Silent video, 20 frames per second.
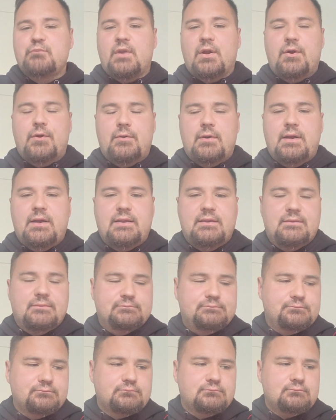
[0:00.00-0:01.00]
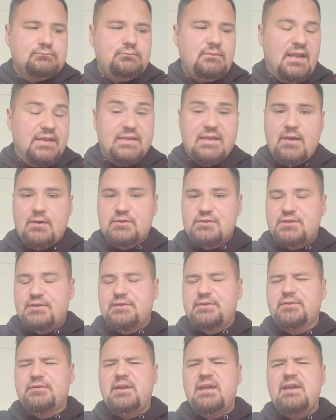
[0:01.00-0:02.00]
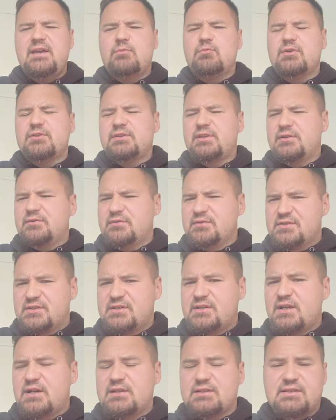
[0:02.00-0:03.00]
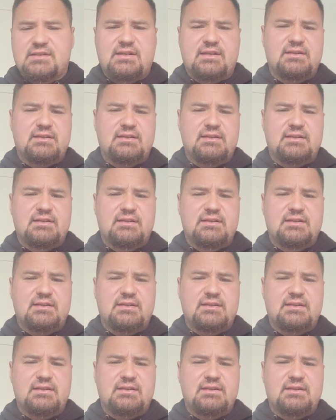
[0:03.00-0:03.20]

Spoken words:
All right. Yes, today I wanted to discuss,